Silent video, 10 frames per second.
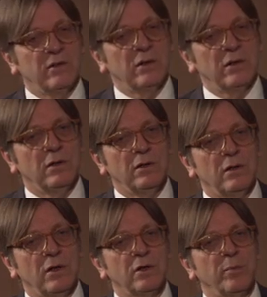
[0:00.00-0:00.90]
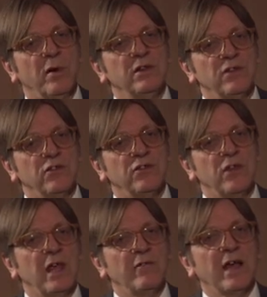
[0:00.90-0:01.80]
Another point is to
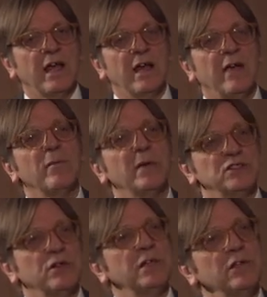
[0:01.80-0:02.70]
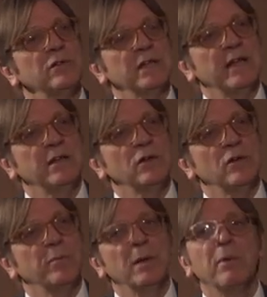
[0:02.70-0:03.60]
see if I can have a majority on that in the
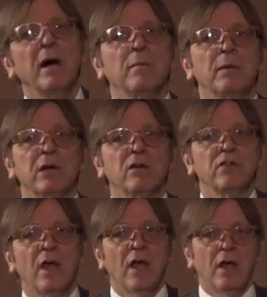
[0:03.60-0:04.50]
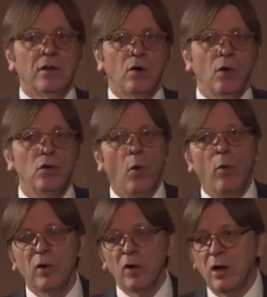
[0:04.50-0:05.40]
European Parliament, because the
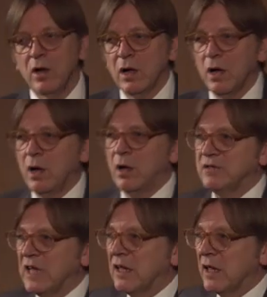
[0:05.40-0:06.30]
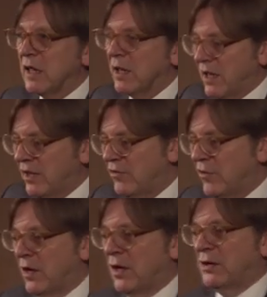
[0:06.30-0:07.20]
normal thinking
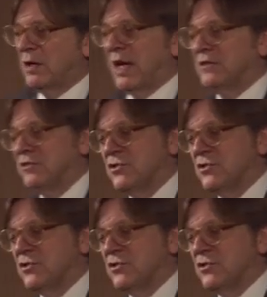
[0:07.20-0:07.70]
is that